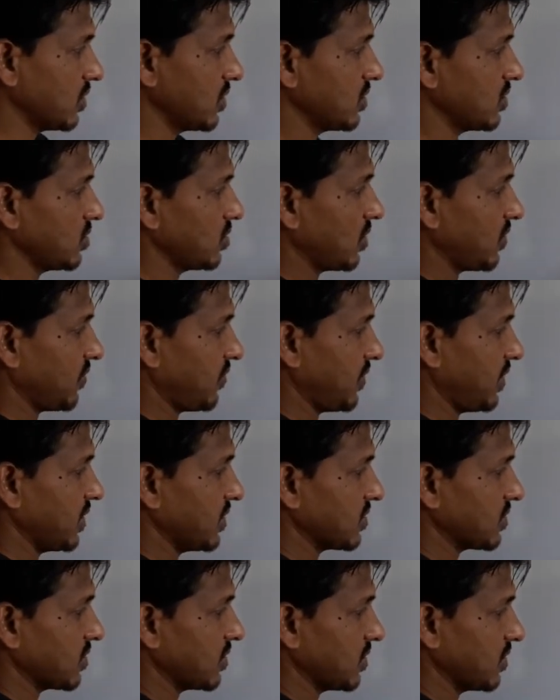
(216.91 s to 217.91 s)
this is your
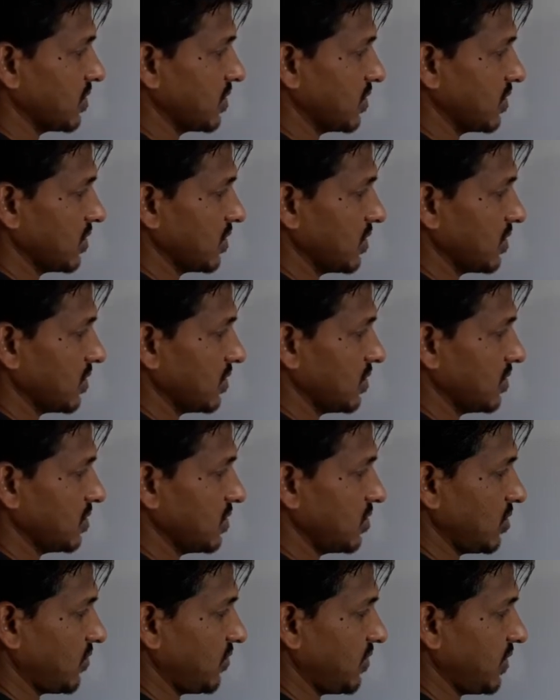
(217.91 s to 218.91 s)
phase, this
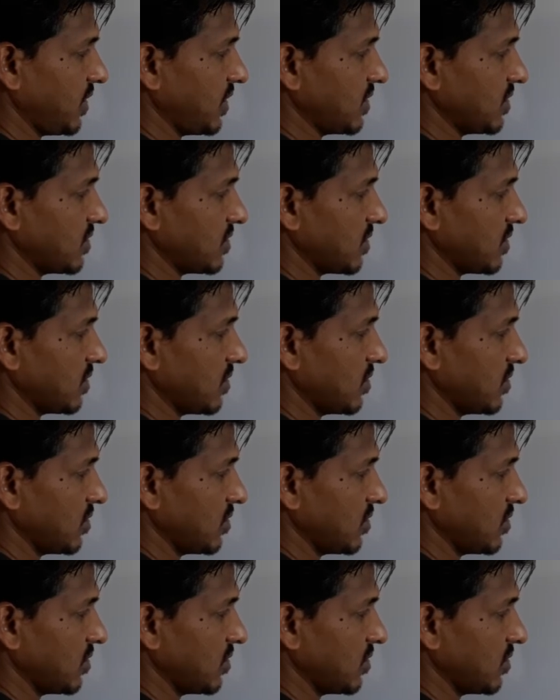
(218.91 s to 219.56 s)
is your phase,